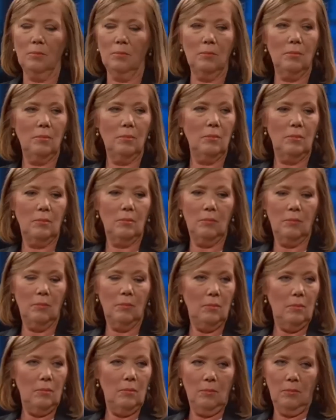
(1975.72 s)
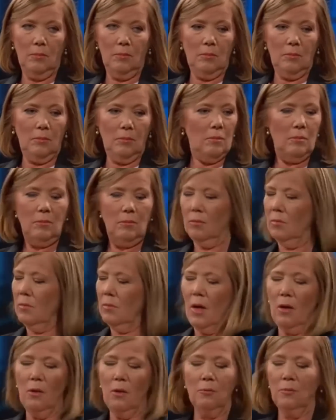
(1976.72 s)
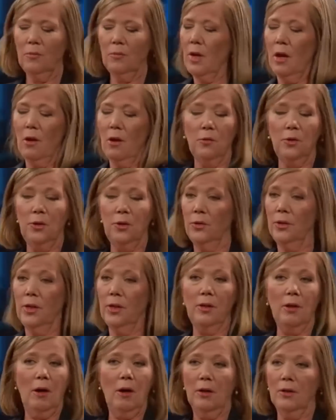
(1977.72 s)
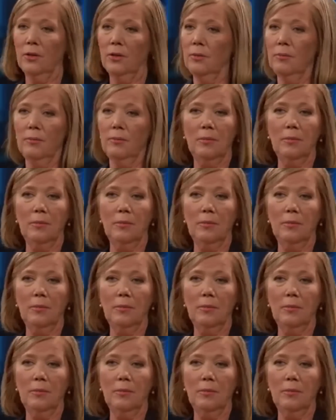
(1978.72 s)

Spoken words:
met in my life. And for you guys to say I didn't love